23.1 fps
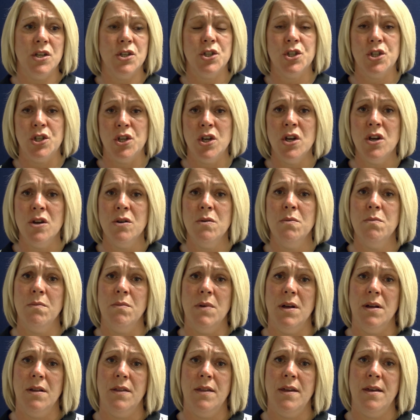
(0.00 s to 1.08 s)

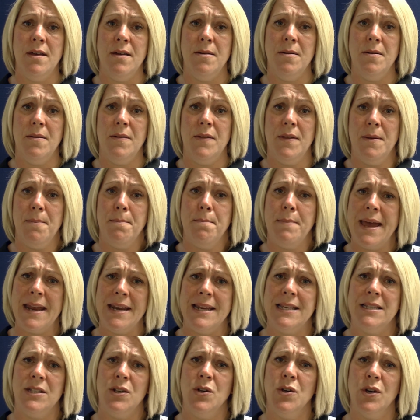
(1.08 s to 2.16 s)
assume that Ben
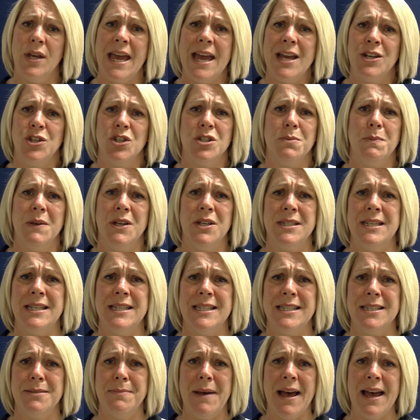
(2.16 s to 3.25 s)
is okay just because he's
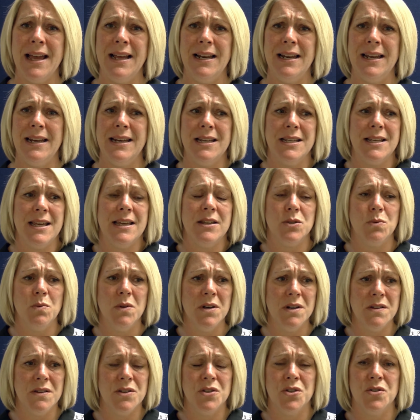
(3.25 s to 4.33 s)
smiling, it's
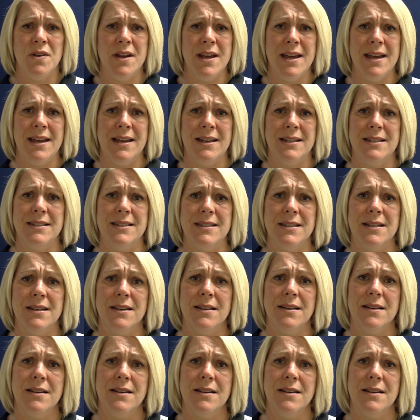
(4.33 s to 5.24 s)
one of the traits.